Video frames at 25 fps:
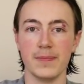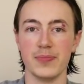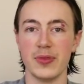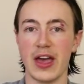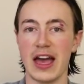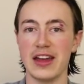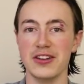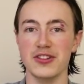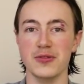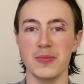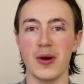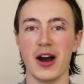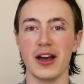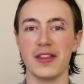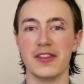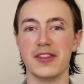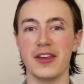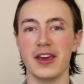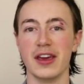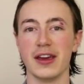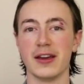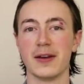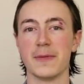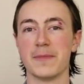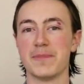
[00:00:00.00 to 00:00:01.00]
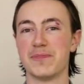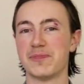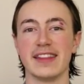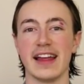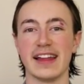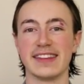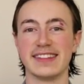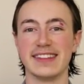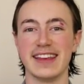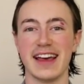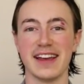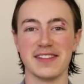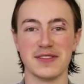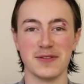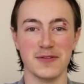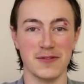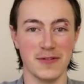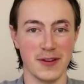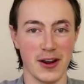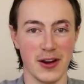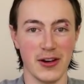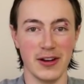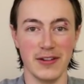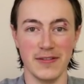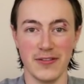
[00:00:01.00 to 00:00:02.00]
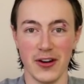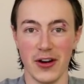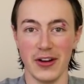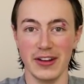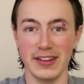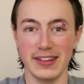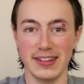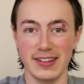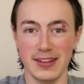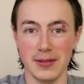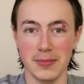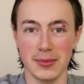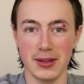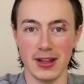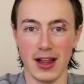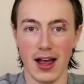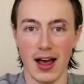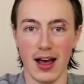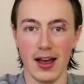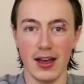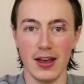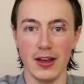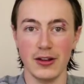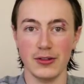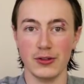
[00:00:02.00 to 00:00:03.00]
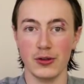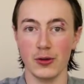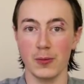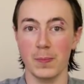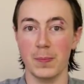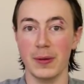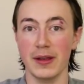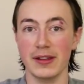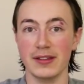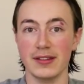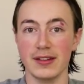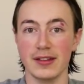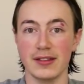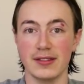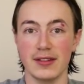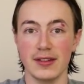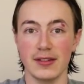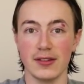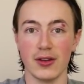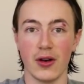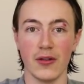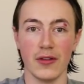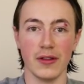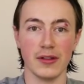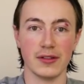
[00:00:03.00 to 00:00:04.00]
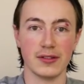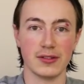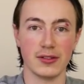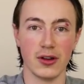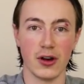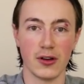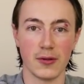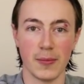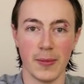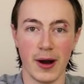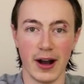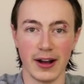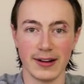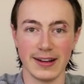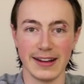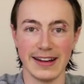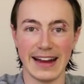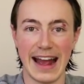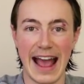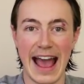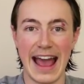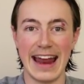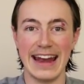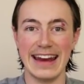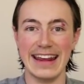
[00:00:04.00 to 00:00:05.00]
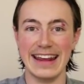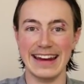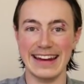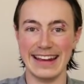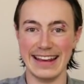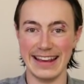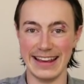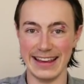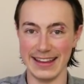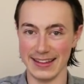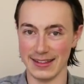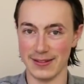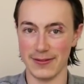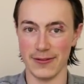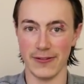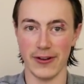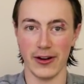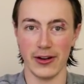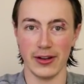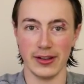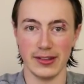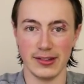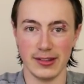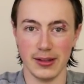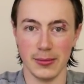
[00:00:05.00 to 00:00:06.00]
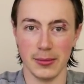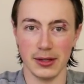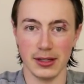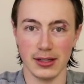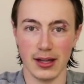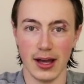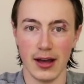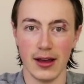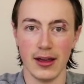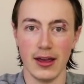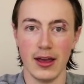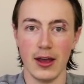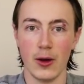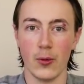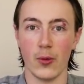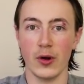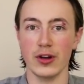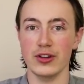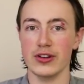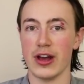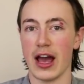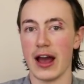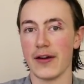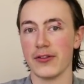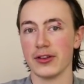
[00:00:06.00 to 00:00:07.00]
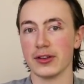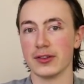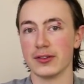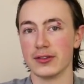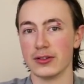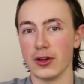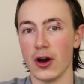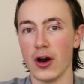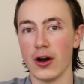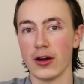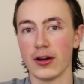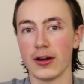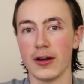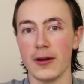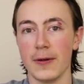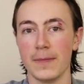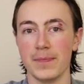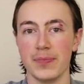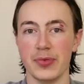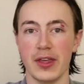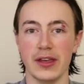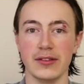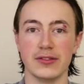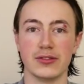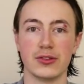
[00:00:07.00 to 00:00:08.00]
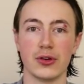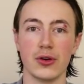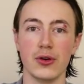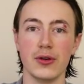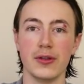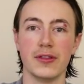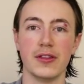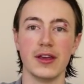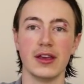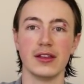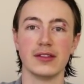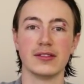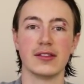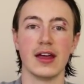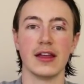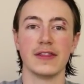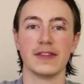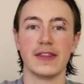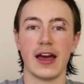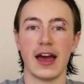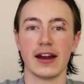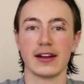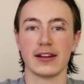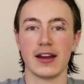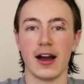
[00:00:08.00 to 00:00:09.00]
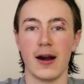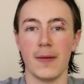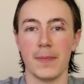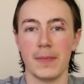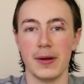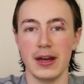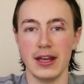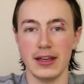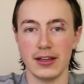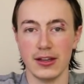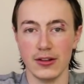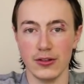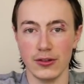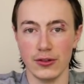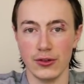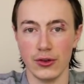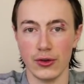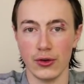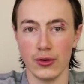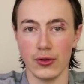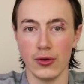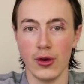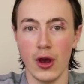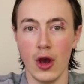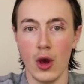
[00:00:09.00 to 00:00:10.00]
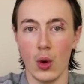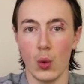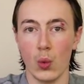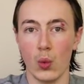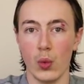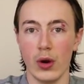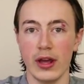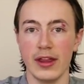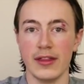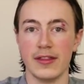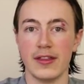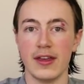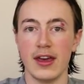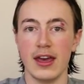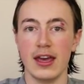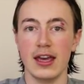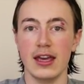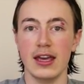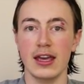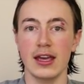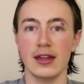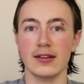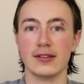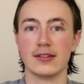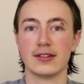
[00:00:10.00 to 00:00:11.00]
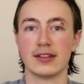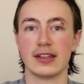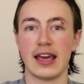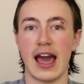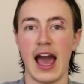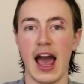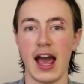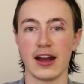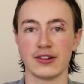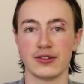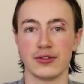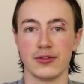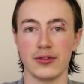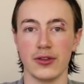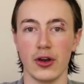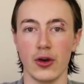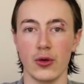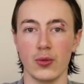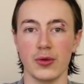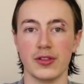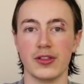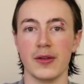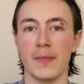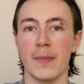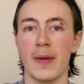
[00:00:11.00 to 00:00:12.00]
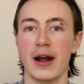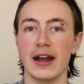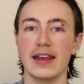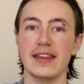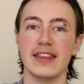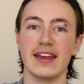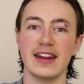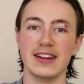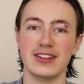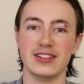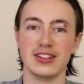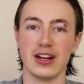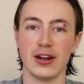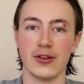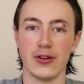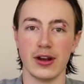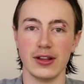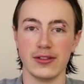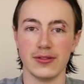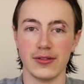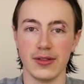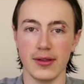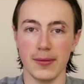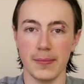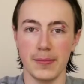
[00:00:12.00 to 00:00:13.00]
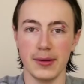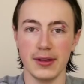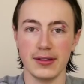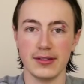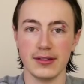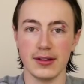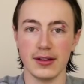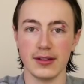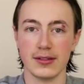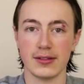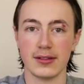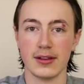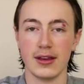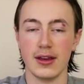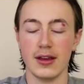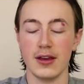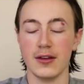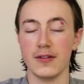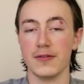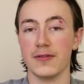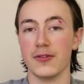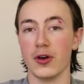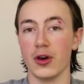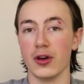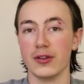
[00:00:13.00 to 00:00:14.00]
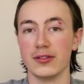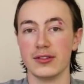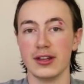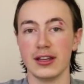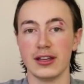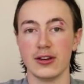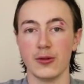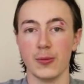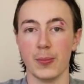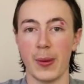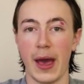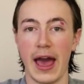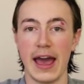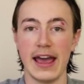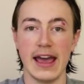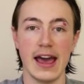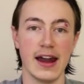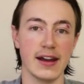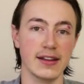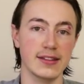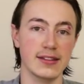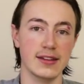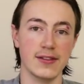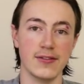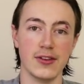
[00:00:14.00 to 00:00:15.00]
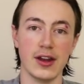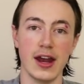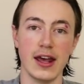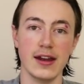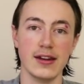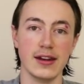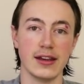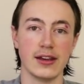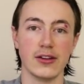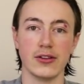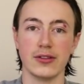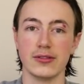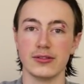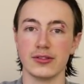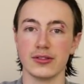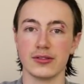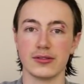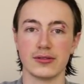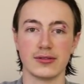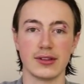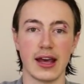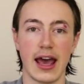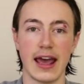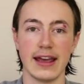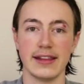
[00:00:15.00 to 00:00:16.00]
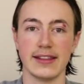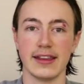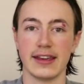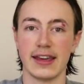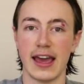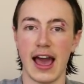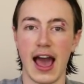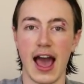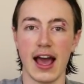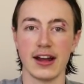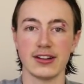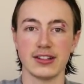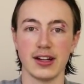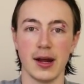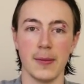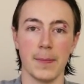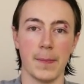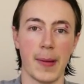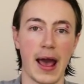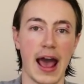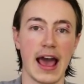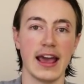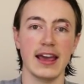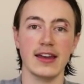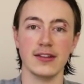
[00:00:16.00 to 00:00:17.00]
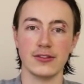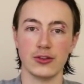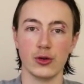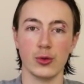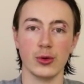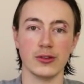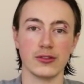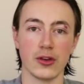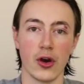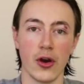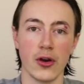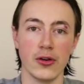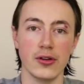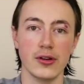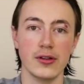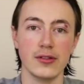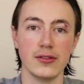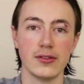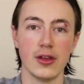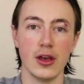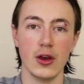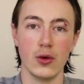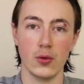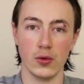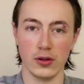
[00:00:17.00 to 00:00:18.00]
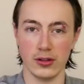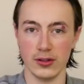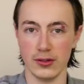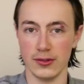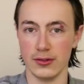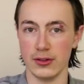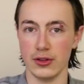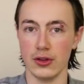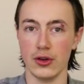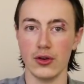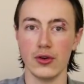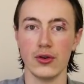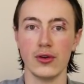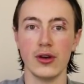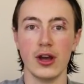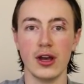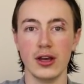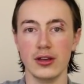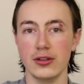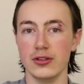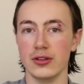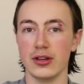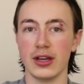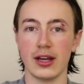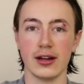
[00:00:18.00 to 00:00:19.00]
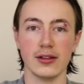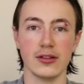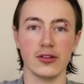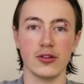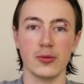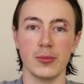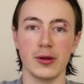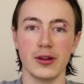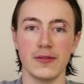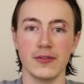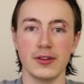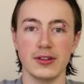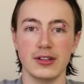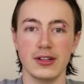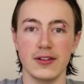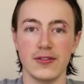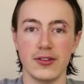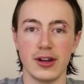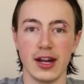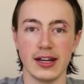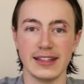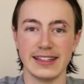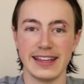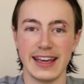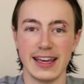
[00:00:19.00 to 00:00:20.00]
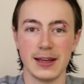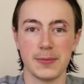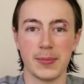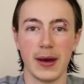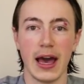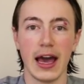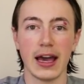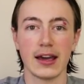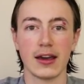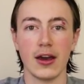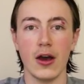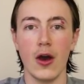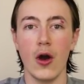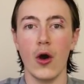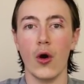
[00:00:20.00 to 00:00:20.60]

And you might think that sounds very, very similar to businesses on the stock market. And it is very similar. When you have a stock, there's two things that that company can do with its cash flow, with the money that it generates from the business. First, it could pay out a dividend. It could just take the cash and pay it to its owners, which is you. You get a little bit of a dividend kickback.